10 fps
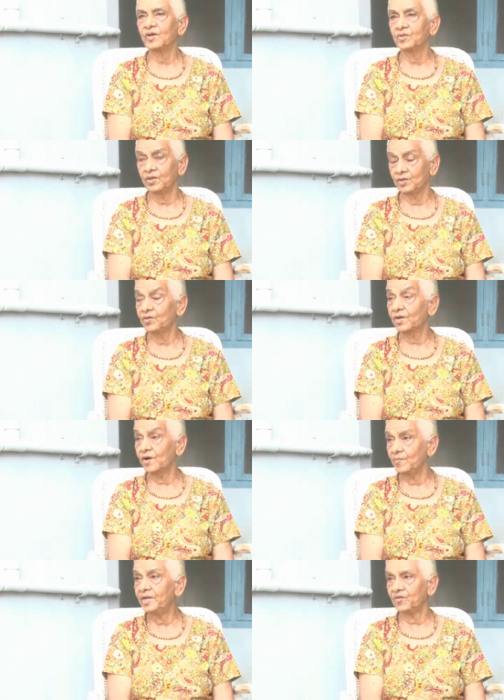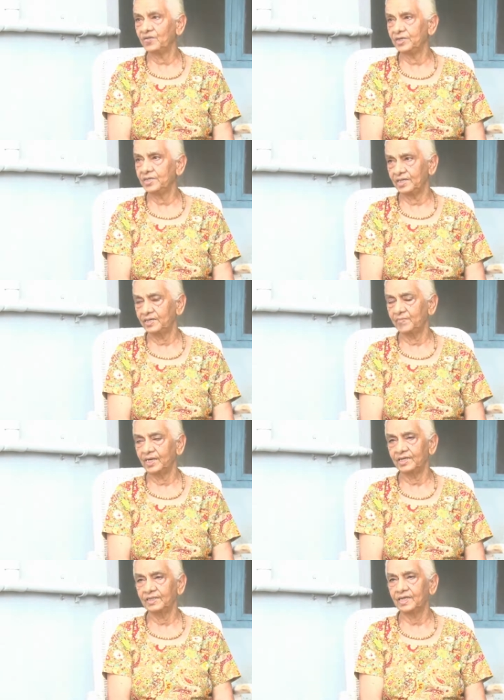the government of India
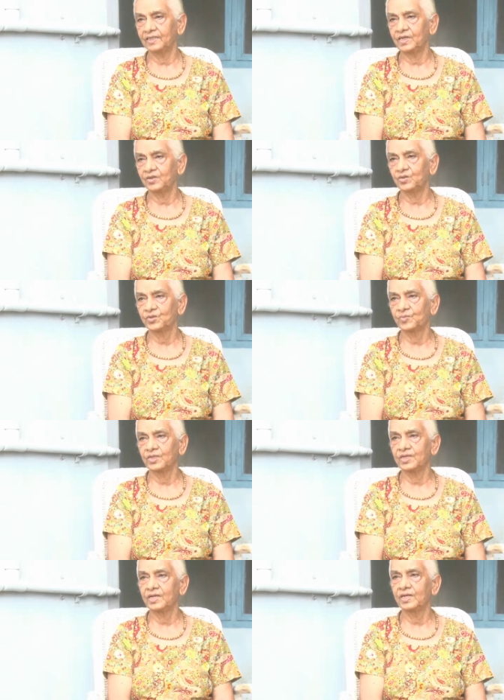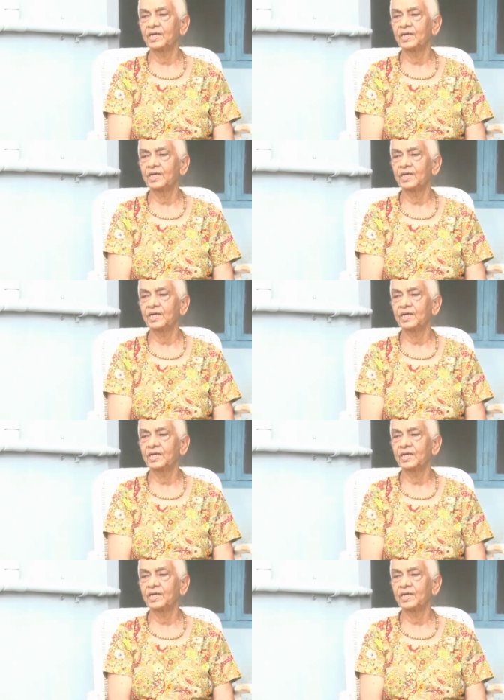demanded that you should be there